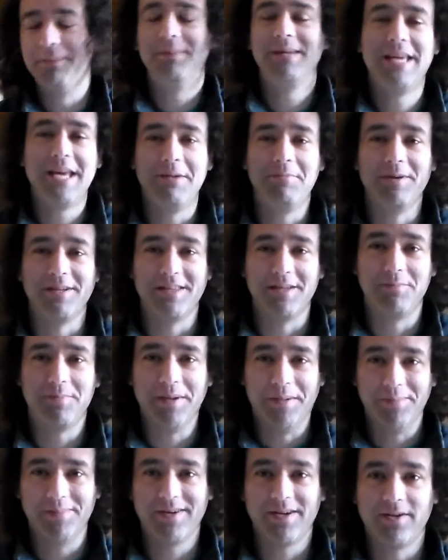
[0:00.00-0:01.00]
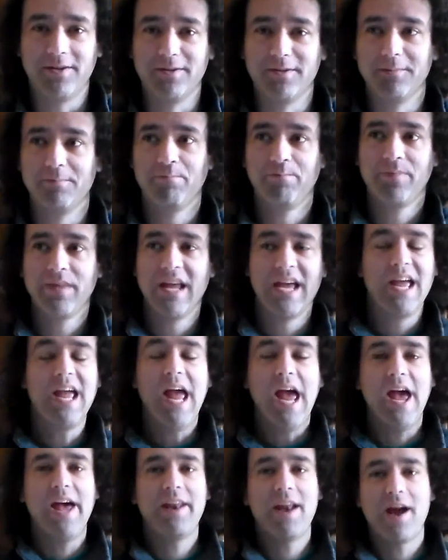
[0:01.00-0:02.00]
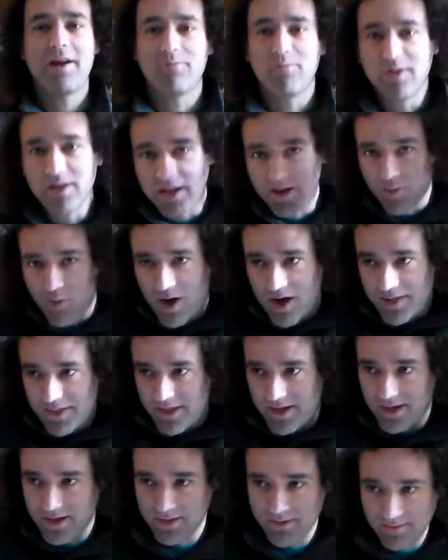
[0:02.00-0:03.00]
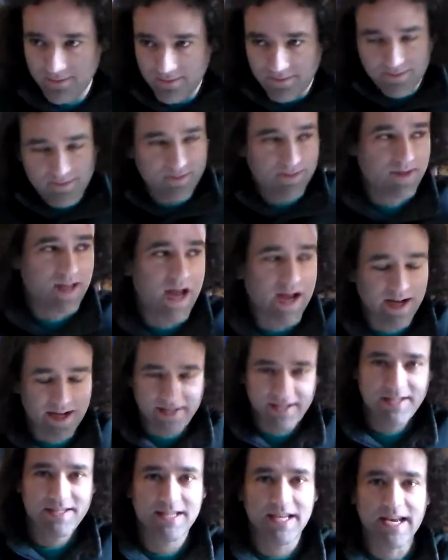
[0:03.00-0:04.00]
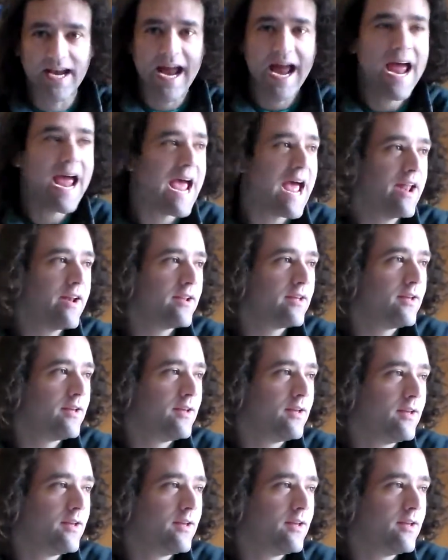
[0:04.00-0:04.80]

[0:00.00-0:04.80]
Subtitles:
I'm keeping the pimp coat." And I really want I need to get a hat,